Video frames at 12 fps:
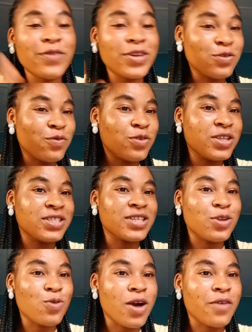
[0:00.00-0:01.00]
of all, is I
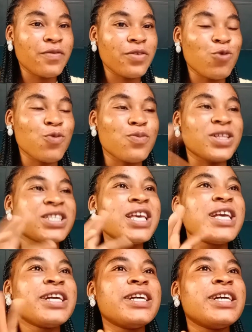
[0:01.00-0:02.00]
don't have equipment.
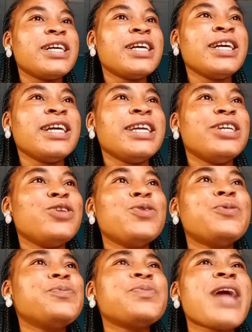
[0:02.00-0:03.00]
You know,
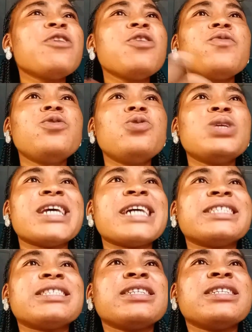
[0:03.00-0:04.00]
I don't even know
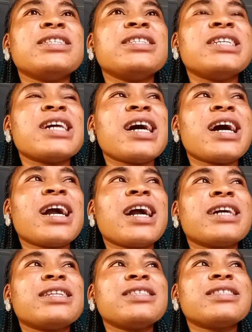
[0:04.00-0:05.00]
that there are
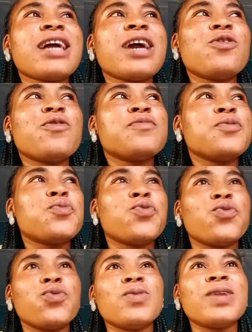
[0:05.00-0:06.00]
this kind of
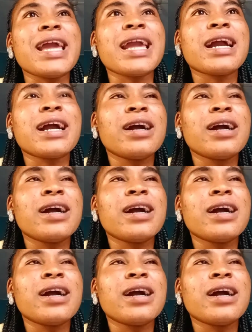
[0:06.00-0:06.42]
people, like